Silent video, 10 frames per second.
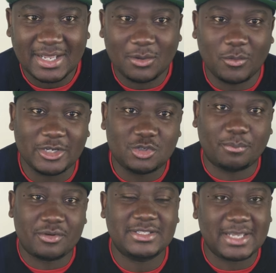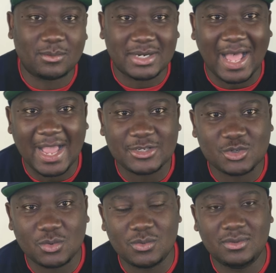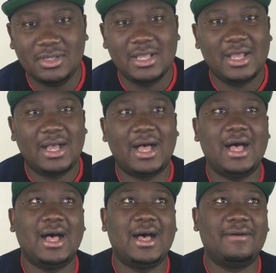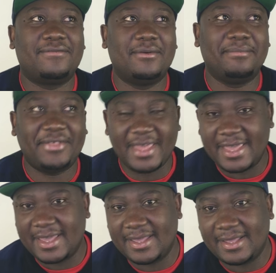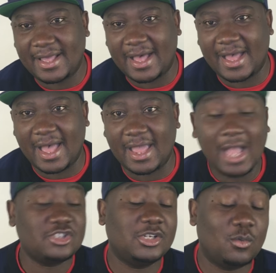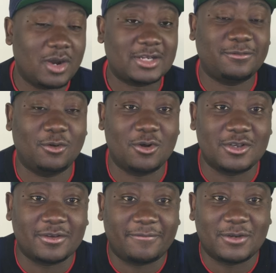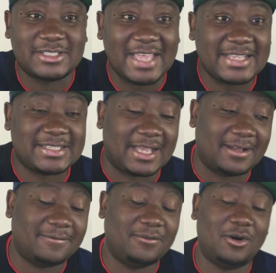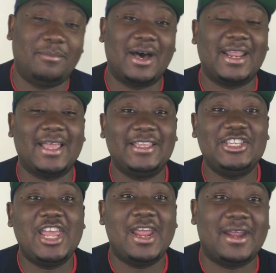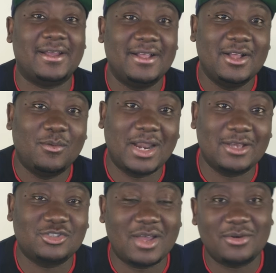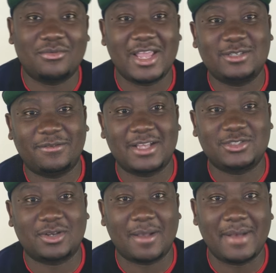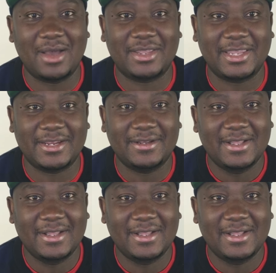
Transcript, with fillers: Went to Prince Edward High School. Uh, from there, I, I, actually worked for, for ZESA for about a year while I was trying to raise funds to come out here.